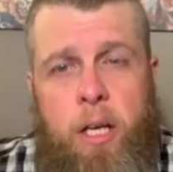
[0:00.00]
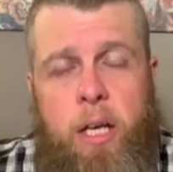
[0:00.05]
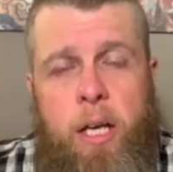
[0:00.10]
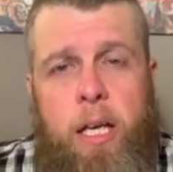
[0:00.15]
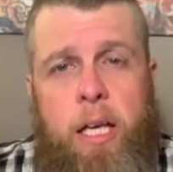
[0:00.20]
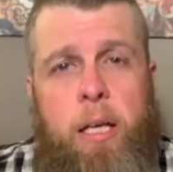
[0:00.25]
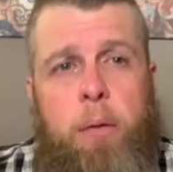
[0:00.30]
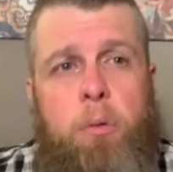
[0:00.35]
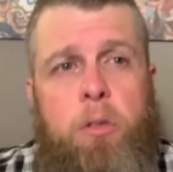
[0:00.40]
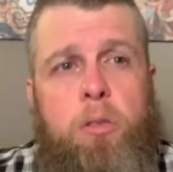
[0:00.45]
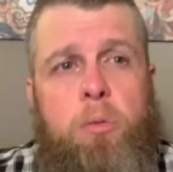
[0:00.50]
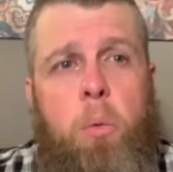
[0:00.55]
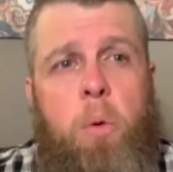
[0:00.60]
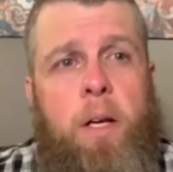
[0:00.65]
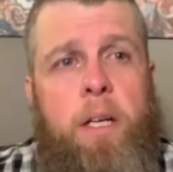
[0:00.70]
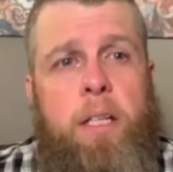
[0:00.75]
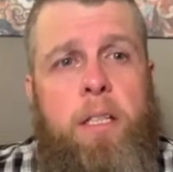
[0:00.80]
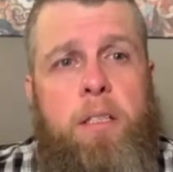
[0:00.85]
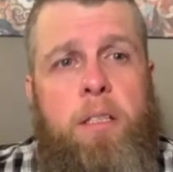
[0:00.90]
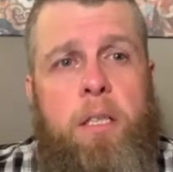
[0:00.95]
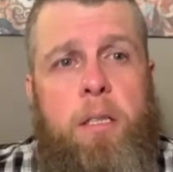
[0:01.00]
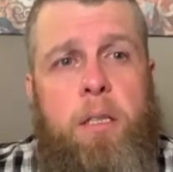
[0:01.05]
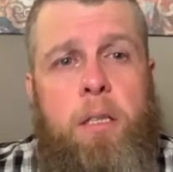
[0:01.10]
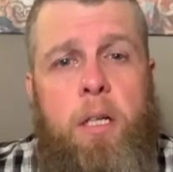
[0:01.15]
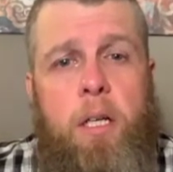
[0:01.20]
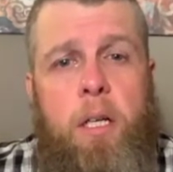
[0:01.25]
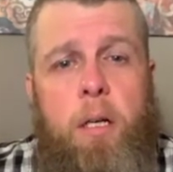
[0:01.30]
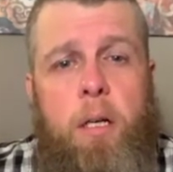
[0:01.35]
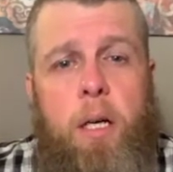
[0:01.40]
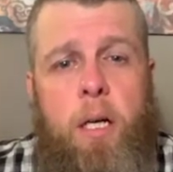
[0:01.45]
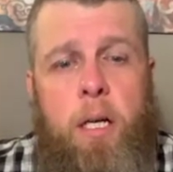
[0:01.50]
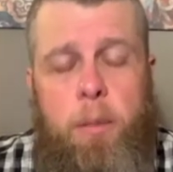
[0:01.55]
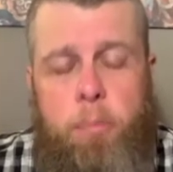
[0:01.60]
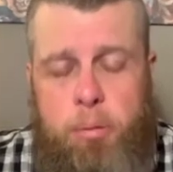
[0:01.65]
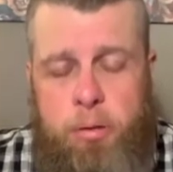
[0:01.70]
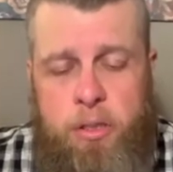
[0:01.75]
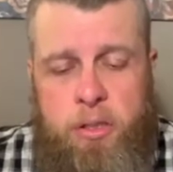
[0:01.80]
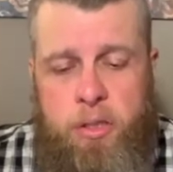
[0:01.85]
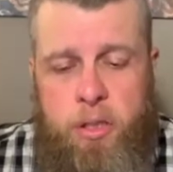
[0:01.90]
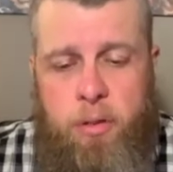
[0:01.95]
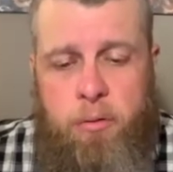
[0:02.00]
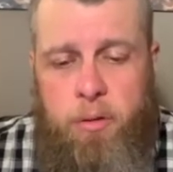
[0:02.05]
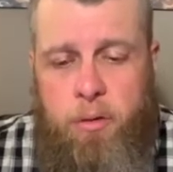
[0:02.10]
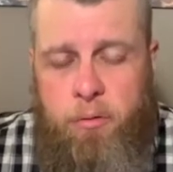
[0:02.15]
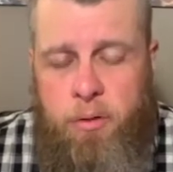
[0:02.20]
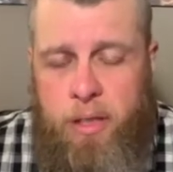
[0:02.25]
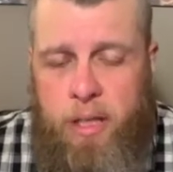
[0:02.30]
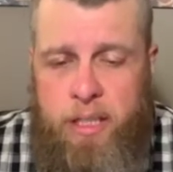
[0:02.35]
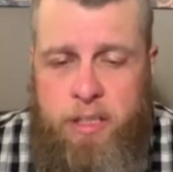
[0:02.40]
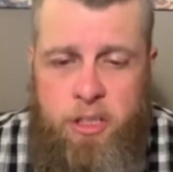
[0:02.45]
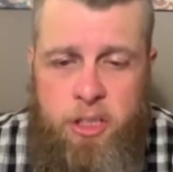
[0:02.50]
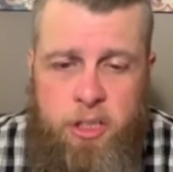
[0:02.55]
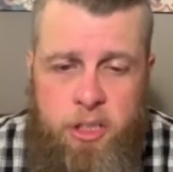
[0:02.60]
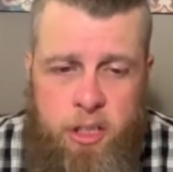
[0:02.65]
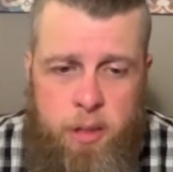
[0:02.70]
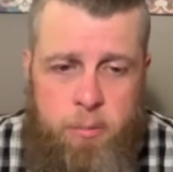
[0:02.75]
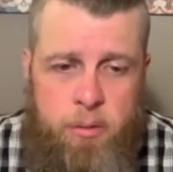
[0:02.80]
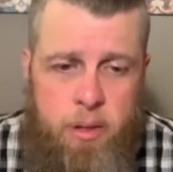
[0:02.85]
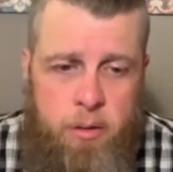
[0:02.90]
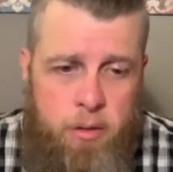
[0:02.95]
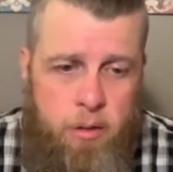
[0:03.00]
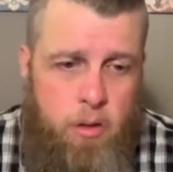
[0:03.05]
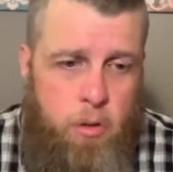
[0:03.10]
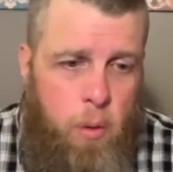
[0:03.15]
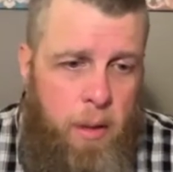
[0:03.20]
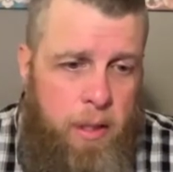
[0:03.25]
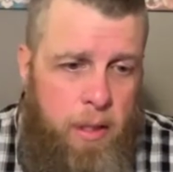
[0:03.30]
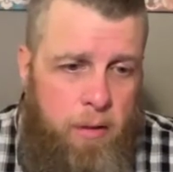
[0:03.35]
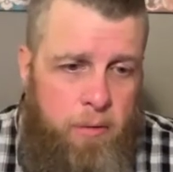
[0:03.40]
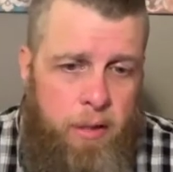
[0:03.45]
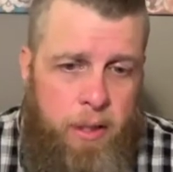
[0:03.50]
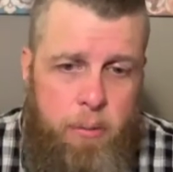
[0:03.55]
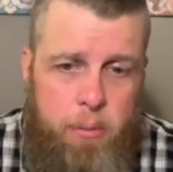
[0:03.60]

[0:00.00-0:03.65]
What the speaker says: He was wanting to preserve the relationships of the 12.